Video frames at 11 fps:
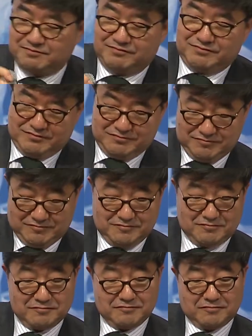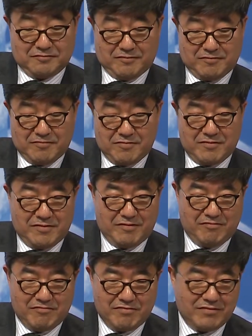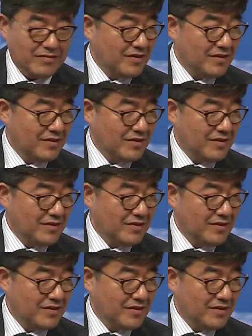No. Excuse me. No,